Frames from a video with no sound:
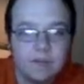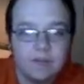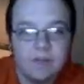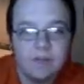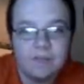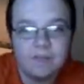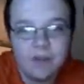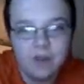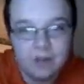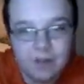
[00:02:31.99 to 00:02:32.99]
Well,
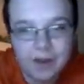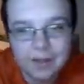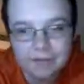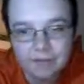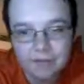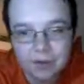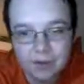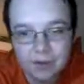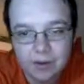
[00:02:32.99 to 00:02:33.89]
all the way down to 41.